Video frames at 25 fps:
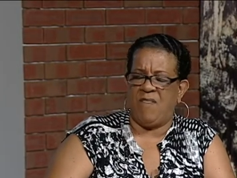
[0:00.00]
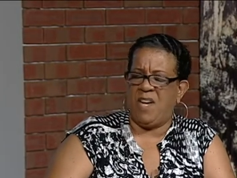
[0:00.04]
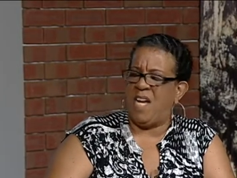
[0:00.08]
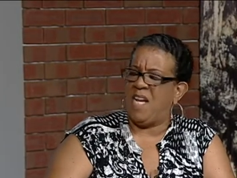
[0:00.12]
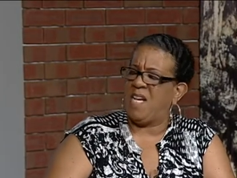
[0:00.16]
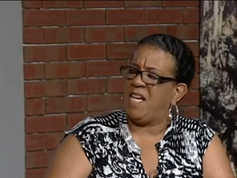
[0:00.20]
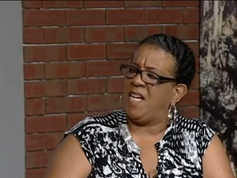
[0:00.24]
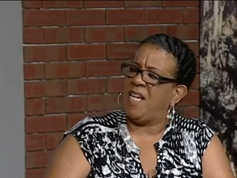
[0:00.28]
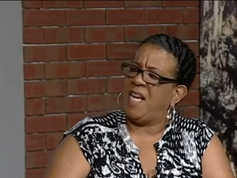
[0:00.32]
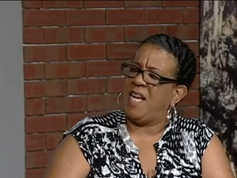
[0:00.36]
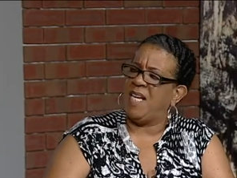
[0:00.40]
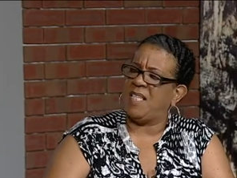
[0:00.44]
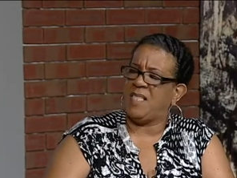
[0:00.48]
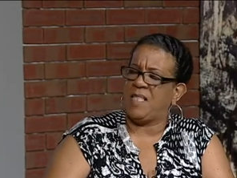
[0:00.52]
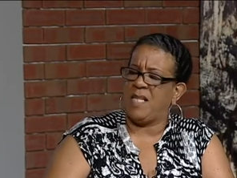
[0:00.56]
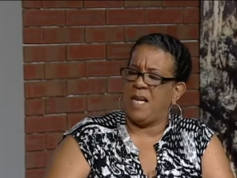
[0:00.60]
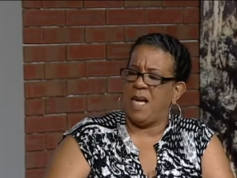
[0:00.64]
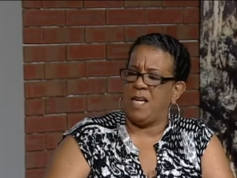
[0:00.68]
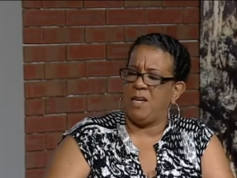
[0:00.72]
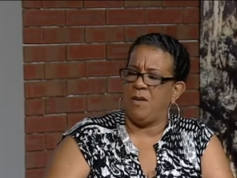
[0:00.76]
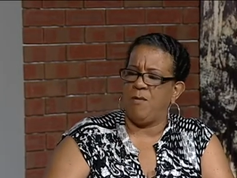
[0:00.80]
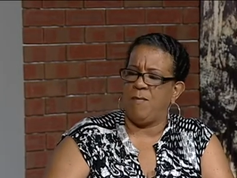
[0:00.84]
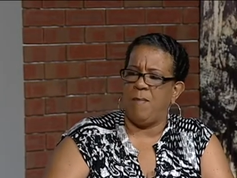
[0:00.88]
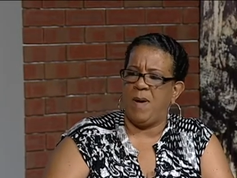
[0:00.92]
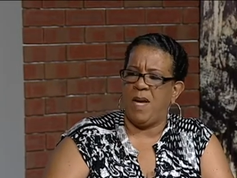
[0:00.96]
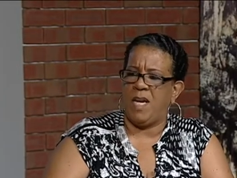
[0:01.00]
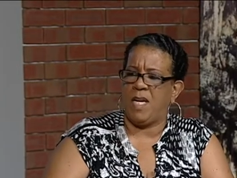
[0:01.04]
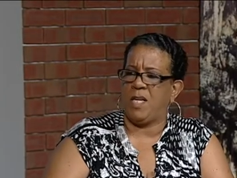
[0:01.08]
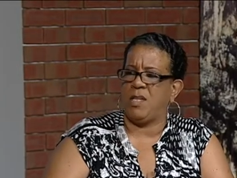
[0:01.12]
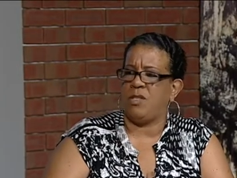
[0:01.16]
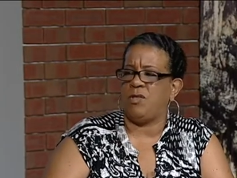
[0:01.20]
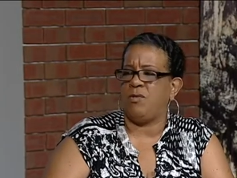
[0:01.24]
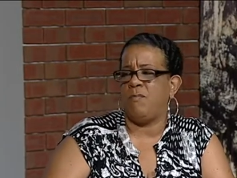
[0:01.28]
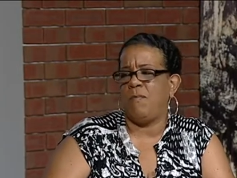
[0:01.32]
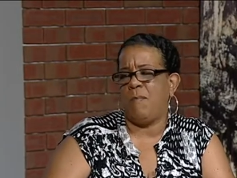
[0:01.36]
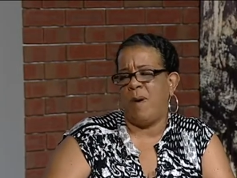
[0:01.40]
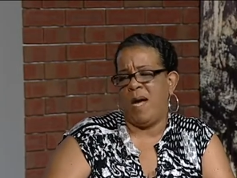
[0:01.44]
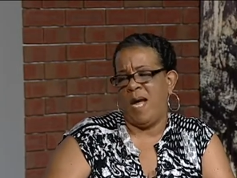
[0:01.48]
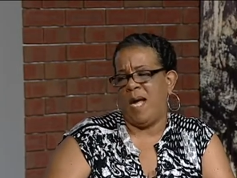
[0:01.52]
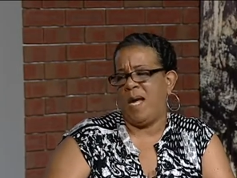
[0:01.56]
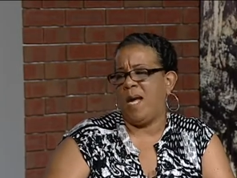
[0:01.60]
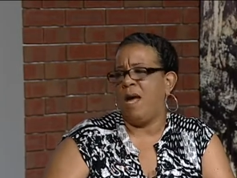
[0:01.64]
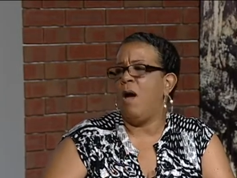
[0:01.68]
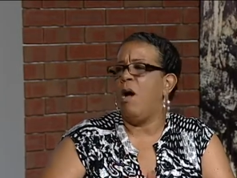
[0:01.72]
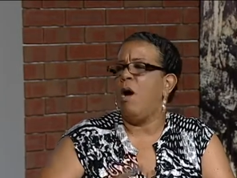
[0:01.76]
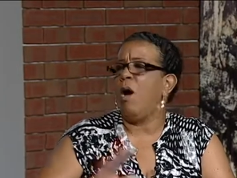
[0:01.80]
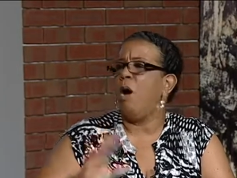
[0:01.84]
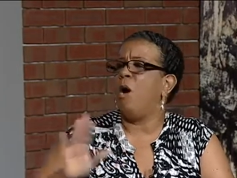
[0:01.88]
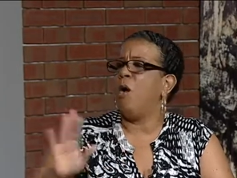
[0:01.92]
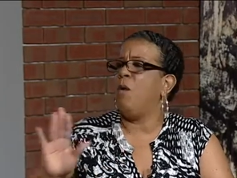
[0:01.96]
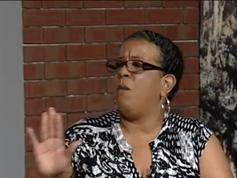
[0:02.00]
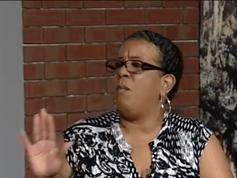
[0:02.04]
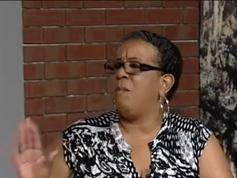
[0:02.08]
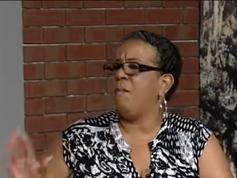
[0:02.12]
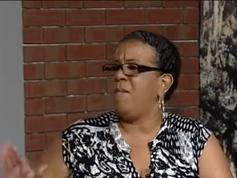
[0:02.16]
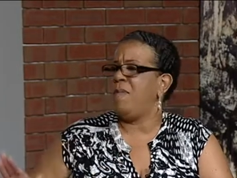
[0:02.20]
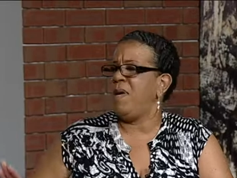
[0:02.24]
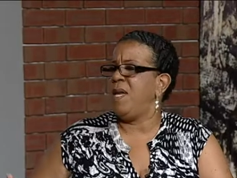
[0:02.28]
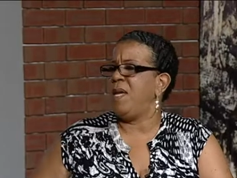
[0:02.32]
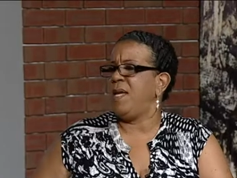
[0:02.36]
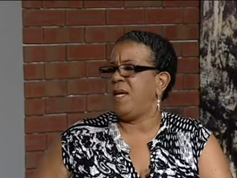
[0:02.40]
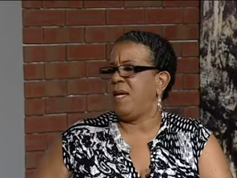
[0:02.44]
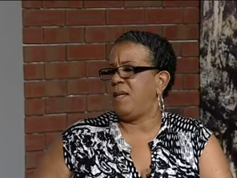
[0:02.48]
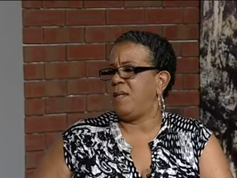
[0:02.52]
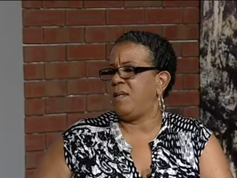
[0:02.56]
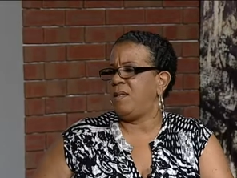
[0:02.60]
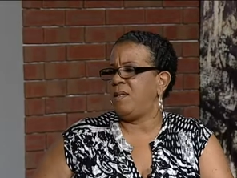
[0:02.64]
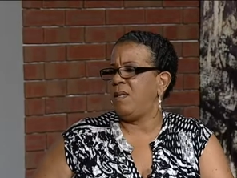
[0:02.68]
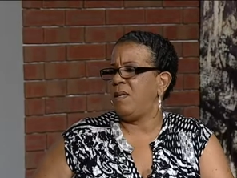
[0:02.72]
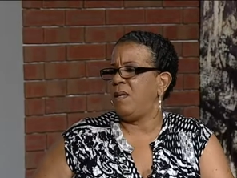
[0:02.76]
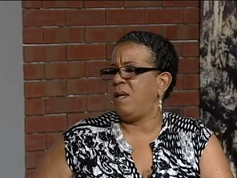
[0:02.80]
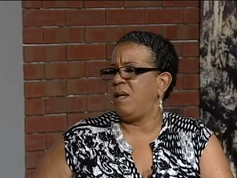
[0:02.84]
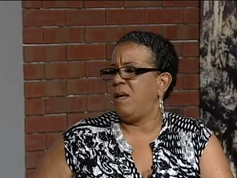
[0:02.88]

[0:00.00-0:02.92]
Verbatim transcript: And the next time you make it, you might omit it